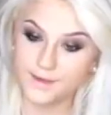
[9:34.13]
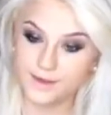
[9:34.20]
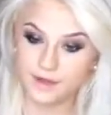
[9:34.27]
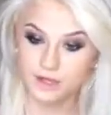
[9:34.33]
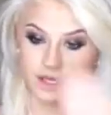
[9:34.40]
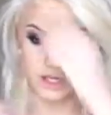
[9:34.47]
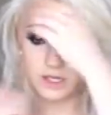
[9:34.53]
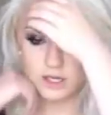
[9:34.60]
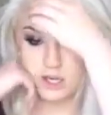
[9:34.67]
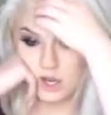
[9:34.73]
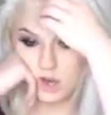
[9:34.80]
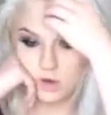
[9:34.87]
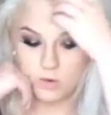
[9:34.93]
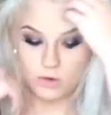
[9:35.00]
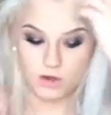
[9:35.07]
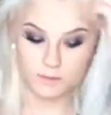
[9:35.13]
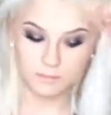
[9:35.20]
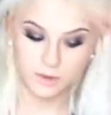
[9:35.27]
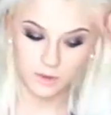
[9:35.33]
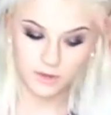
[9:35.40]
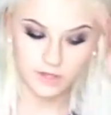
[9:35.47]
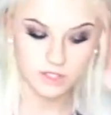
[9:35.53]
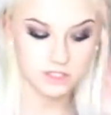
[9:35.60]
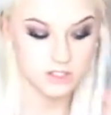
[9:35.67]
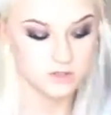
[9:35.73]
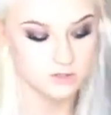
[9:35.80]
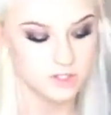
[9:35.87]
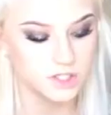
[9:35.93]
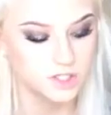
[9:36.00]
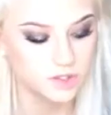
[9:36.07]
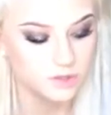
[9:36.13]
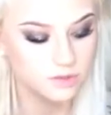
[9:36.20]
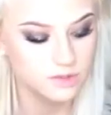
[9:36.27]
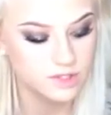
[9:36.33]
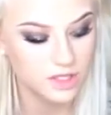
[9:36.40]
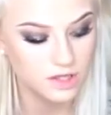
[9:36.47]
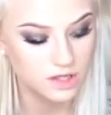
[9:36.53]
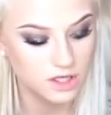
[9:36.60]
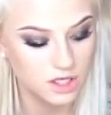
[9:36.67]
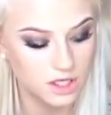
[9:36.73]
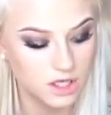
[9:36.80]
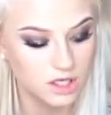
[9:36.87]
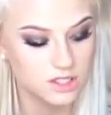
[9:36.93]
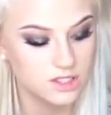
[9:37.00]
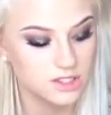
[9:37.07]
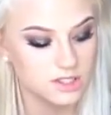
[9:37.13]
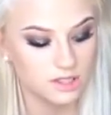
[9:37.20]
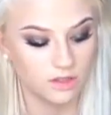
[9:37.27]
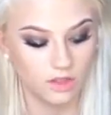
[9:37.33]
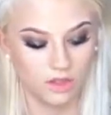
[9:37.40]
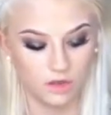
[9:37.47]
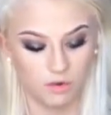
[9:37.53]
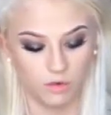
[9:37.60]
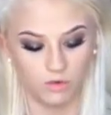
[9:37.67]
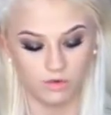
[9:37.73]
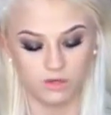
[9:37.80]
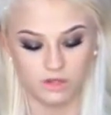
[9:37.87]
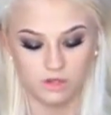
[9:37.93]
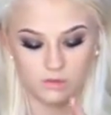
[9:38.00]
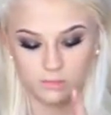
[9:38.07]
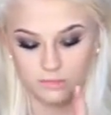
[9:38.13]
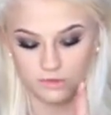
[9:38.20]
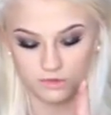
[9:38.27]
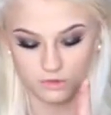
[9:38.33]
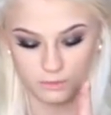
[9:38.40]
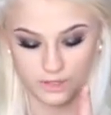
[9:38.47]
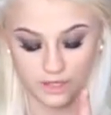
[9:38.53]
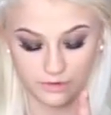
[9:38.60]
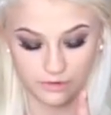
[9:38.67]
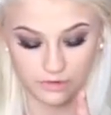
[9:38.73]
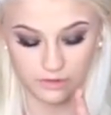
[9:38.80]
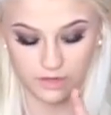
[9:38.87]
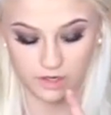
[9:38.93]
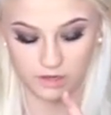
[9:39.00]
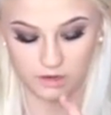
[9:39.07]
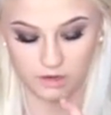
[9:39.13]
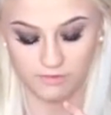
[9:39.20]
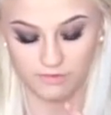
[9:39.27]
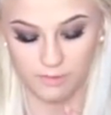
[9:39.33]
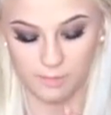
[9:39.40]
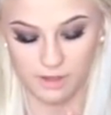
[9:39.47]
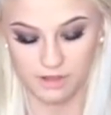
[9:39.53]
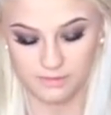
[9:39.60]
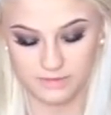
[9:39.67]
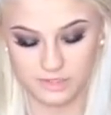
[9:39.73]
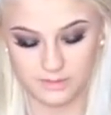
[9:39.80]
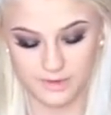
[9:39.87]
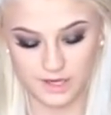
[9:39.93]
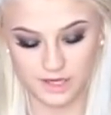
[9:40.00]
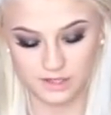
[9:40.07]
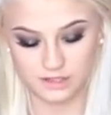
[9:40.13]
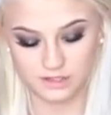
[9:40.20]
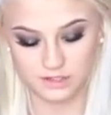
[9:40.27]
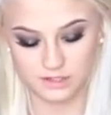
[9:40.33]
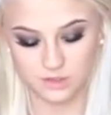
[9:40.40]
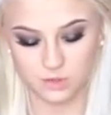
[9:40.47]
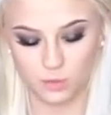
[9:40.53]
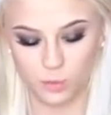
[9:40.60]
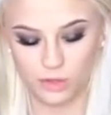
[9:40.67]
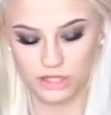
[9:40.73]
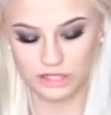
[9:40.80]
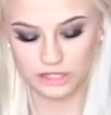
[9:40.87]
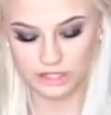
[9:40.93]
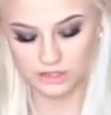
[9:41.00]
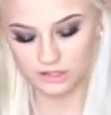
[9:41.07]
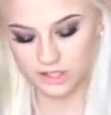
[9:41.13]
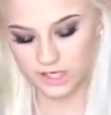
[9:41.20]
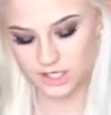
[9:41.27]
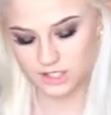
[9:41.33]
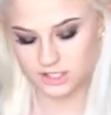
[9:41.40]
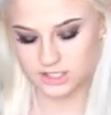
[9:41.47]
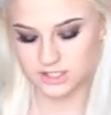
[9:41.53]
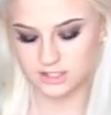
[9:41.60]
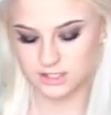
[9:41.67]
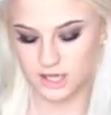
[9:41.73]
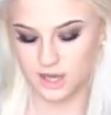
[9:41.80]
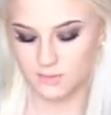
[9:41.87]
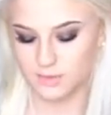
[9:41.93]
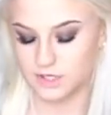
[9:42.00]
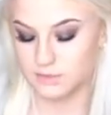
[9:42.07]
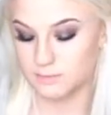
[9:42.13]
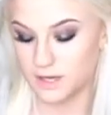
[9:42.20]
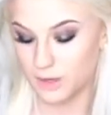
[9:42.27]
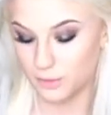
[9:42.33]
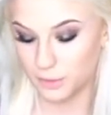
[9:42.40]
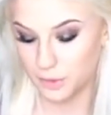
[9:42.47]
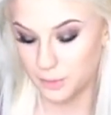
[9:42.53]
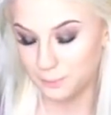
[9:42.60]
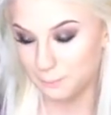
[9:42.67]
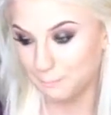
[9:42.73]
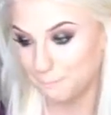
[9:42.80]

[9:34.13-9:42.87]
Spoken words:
Okay, now I'm going to use this cute little powder that I got from my Ipsy bag. This is Winky Lux Diamond Powder.